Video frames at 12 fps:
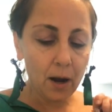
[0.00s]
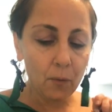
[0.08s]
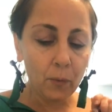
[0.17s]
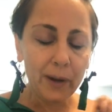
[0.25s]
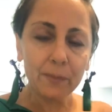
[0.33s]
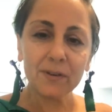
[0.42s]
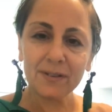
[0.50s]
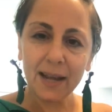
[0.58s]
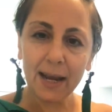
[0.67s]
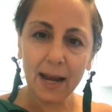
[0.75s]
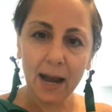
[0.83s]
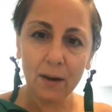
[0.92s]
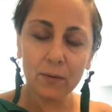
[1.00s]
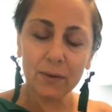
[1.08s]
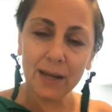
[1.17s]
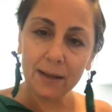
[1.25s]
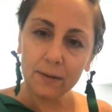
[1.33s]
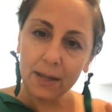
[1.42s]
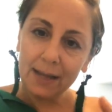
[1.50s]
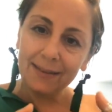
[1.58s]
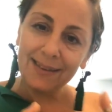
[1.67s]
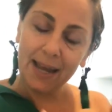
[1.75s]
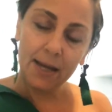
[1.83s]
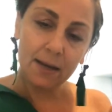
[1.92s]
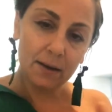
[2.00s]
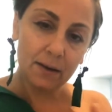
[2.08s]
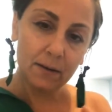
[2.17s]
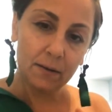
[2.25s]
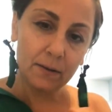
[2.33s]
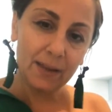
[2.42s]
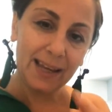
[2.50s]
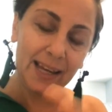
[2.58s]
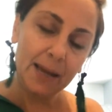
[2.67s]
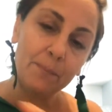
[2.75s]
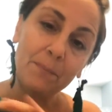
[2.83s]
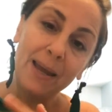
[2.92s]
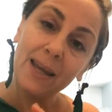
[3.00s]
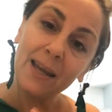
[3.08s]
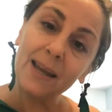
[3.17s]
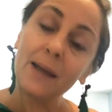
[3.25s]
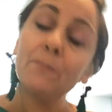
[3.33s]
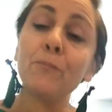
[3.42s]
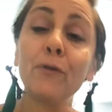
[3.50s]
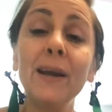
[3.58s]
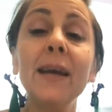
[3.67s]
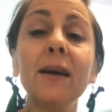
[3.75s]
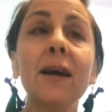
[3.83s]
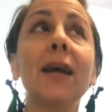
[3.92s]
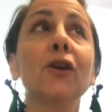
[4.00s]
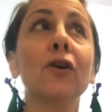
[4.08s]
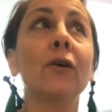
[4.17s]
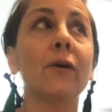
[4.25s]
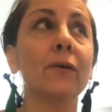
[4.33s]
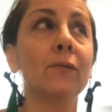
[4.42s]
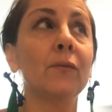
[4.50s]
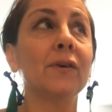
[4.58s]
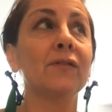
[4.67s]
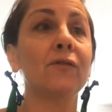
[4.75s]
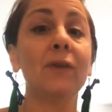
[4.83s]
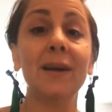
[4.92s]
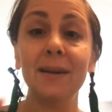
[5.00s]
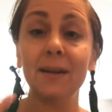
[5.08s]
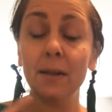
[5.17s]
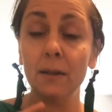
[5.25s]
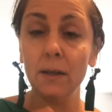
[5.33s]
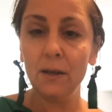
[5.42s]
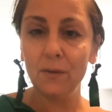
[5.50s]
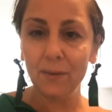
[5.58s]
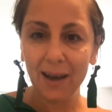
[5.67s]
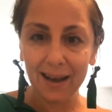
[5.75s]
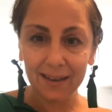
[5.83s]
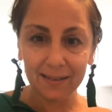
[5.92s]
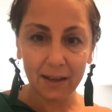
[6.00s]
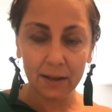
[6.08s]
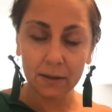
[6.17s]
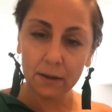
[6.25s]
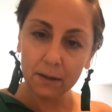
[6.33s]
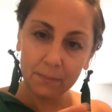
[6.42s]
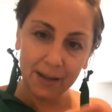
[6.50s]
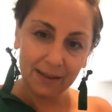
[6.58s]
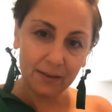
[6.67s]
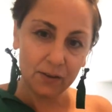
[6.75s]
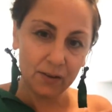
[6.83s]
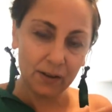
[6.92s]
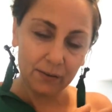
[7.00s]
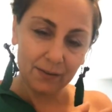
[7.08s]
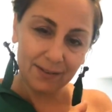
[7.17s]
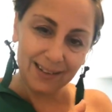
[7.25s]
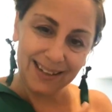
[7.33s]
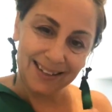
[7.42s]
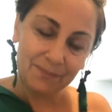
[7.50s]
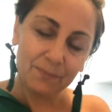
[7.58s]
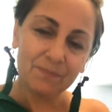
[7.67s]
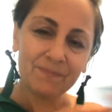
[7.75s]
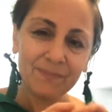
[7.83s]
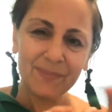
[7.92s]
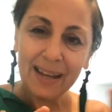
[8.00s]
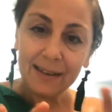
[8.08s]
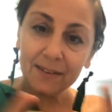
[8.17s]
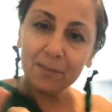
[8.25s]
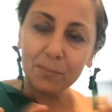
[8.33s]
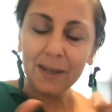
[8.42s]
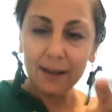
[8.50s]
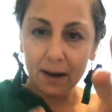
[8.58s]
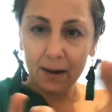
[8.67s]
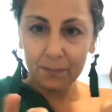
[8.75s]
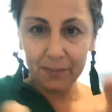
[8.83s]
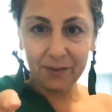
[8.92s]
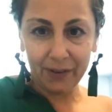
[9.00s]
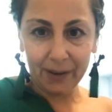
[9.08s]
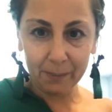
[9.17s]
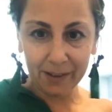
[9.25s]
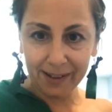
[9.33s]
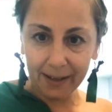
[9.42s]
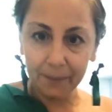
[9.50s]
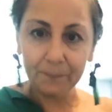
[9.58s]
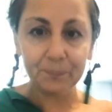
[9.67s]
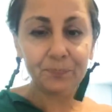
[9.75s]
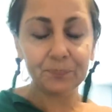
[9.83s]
We were saying how they keep making, and pre-kindergarten was created in the U.S., and that the message there is to split up the family,